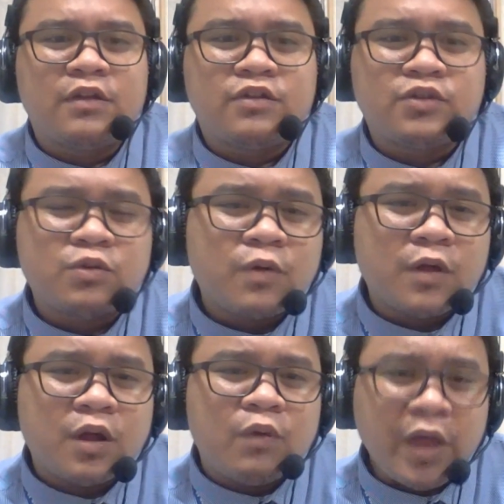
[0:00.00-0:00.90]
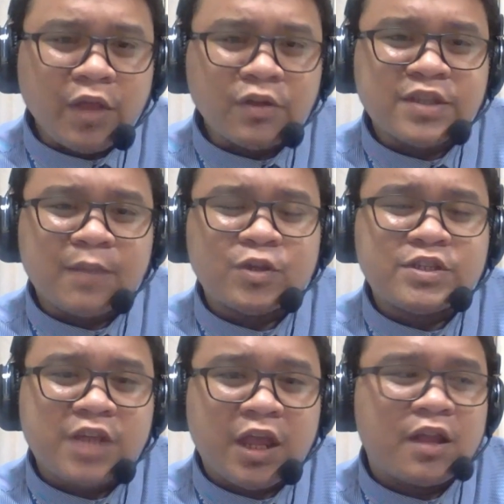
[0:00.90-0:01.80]
So we could somewhat
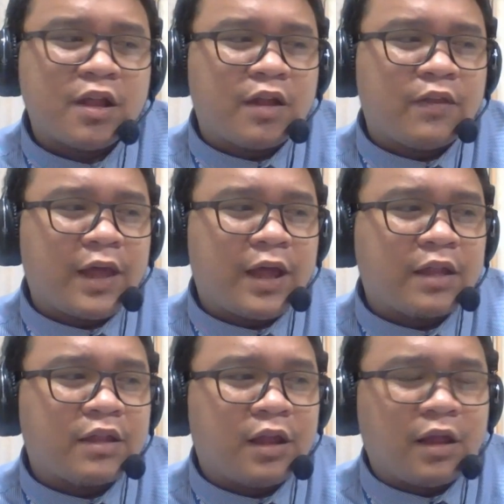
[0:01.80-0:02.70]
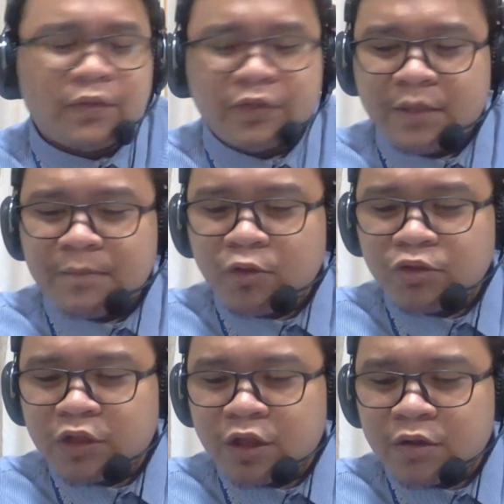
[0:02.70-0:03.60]
say that the
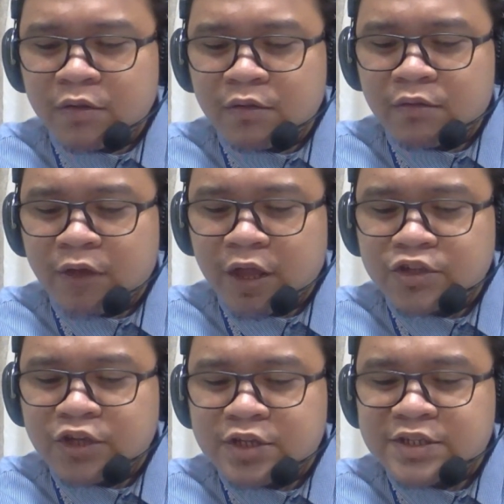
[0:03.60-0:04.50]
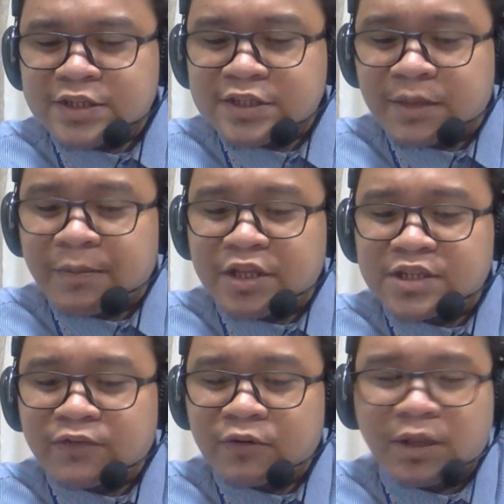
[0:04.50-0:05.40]
mountain range system and
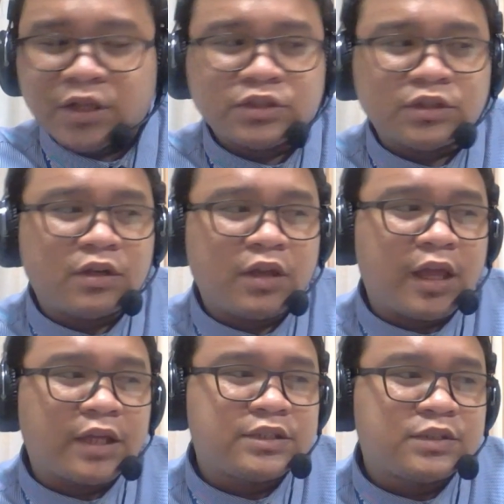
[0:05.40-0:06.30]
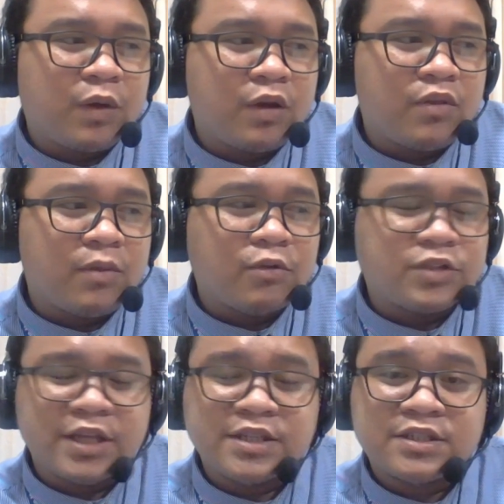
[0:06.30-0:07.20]
its formation is one of the
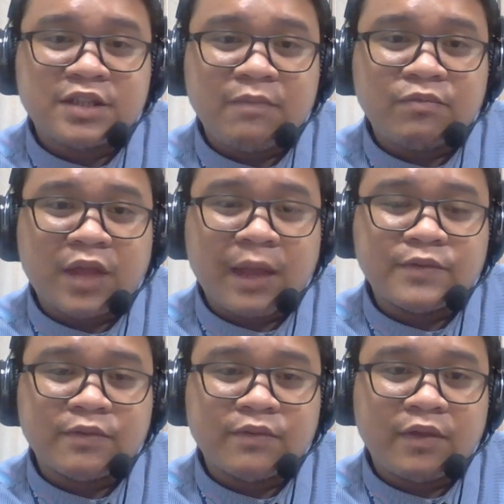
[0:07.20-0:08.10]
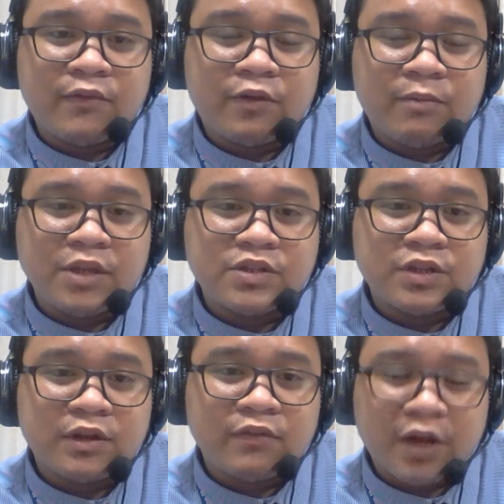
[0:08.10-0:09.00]
most extreme types of the
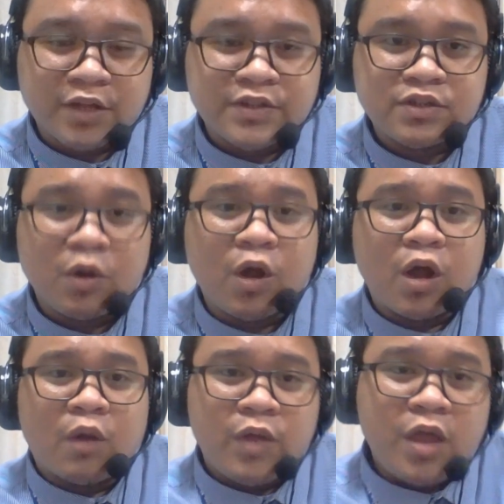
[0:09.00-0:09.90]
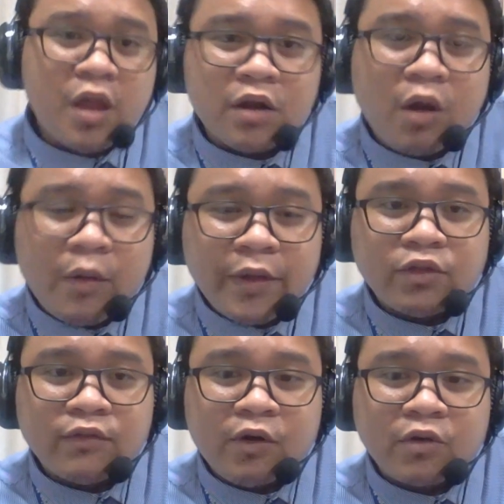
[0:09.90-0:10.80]
deformation of crust. So we are going
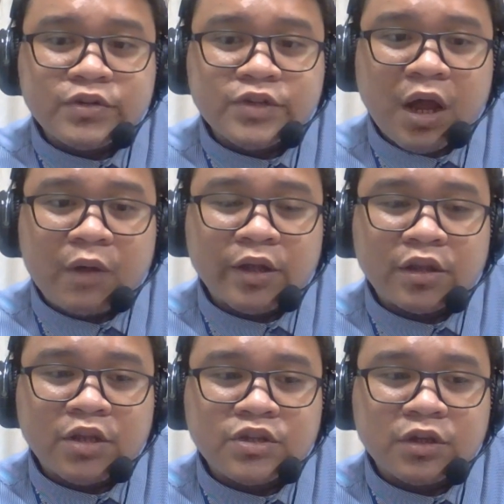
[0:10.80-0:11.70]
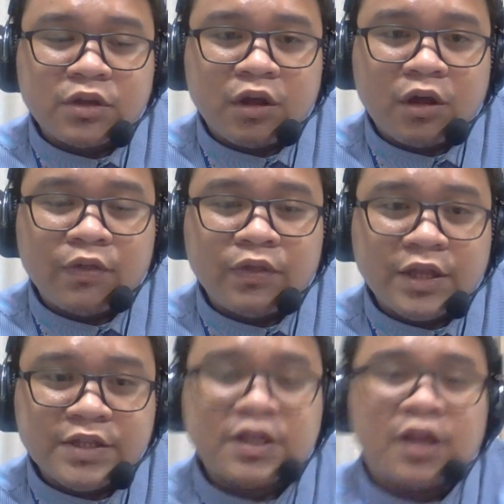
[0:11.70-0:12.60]
to focus our attention on
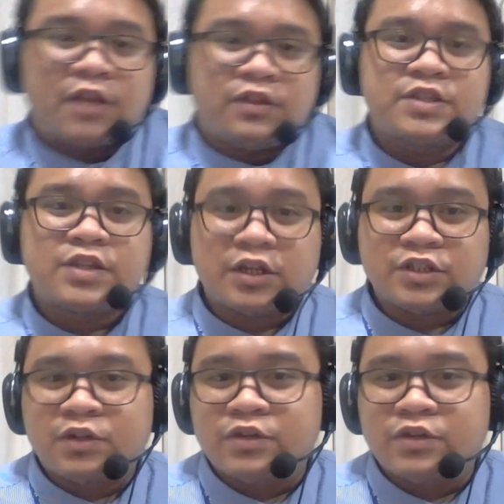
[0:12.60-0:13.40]
this discussion.